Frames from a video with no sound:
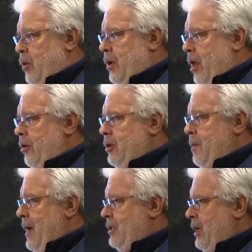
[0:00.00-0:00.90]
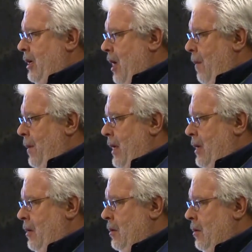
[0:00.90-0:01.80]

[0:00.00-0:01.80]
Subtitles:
another domestic company,